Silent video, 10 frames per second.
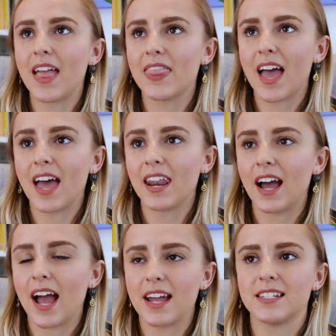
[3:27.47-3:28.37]
And
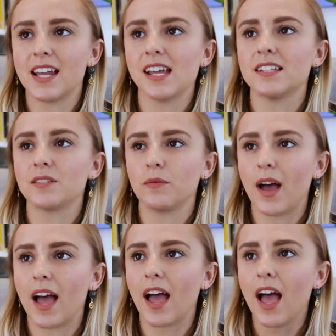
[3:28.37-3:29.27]
then I had days
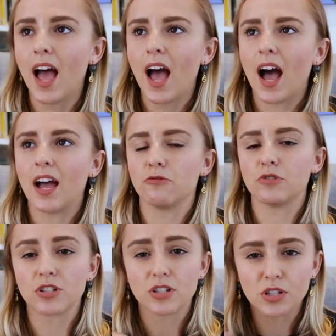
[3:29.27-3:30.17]
where I
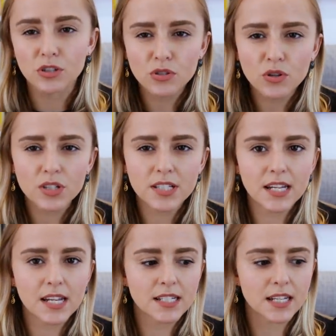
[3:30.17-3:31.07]
was just
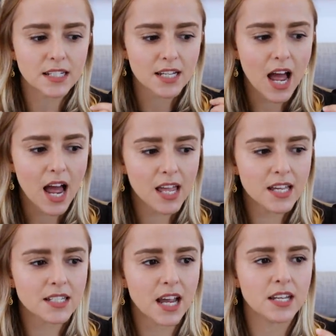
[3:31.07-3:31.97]
exhausted and
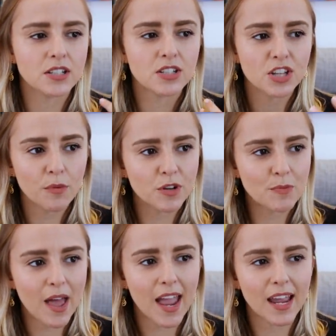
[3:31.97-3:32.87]
tired and in so
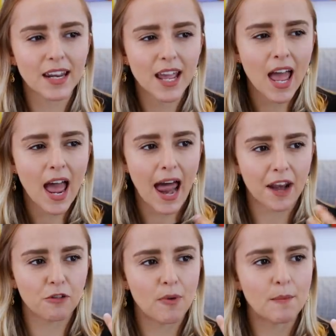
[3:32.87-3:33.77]
much pain.
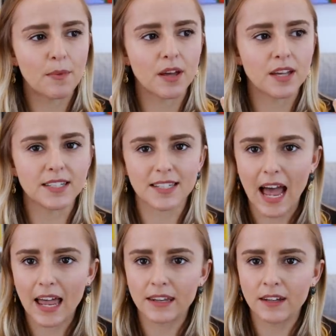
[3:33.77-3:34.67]
And I remember
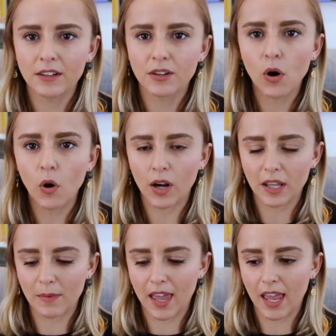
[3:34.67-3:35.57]
Dan
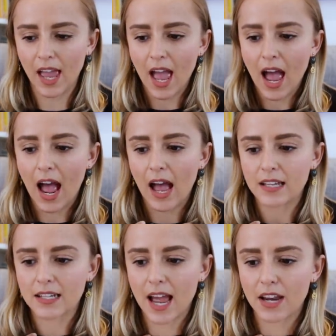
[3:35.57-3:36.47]
calling me
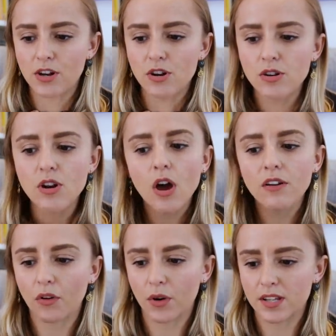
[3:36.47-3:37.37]
and I had
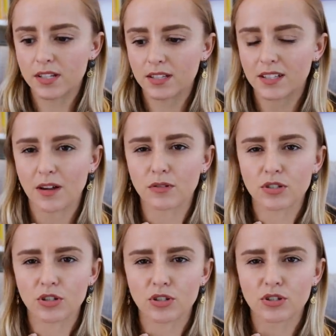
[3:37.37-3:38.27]
no voice because I
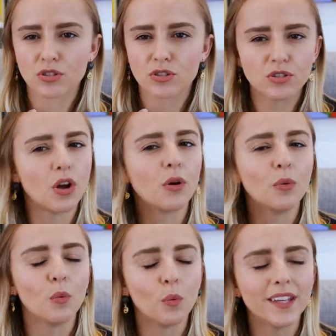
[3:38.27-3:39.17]
was just
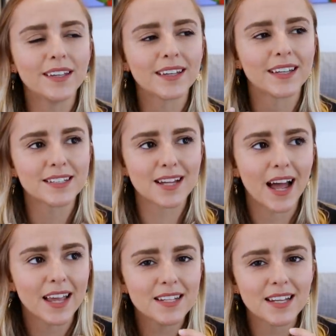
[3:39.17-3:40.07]
so weak and
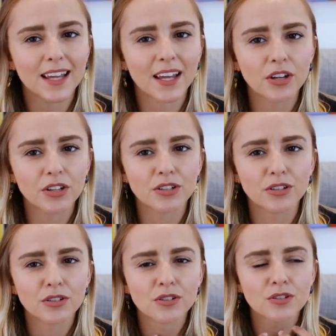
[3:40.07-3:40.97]
tired. Like I
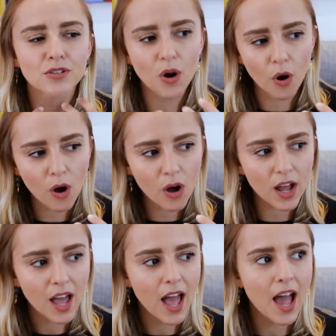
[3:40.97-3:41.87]
couldn't
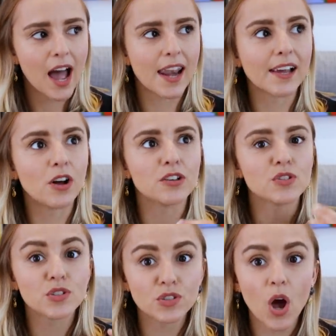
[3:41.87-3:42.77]
talk. And I
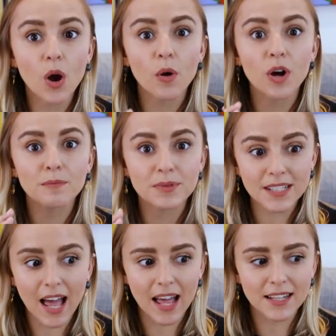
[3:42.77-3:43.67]
got so
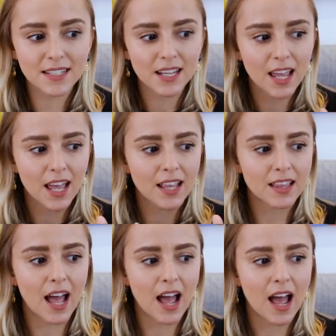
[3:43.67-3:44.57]
upset
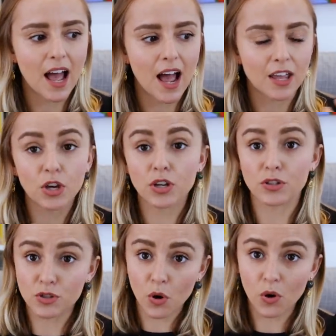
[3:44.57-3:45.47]
that I
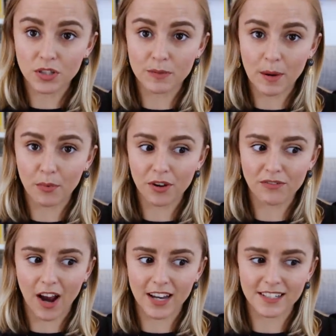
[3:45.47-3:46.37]
couldn't talk to my
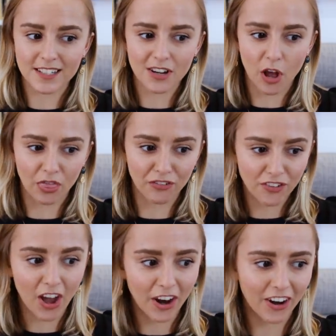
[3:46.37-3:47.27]
boyfriend on the
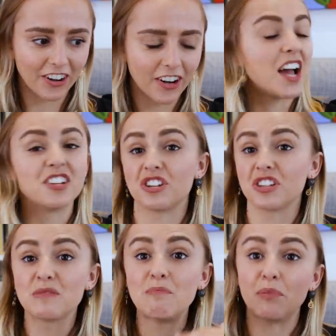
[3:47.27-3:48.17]
phone that I
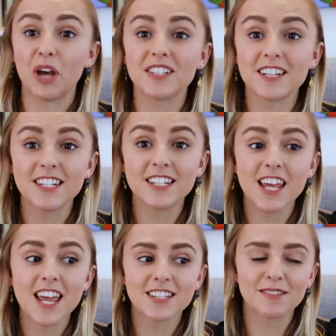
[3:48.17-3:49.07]
just burst into
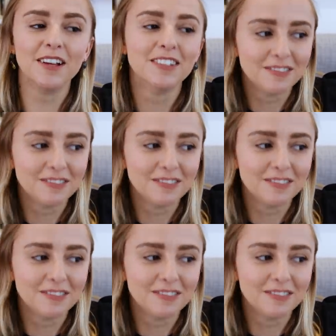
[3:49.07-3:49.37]
tears.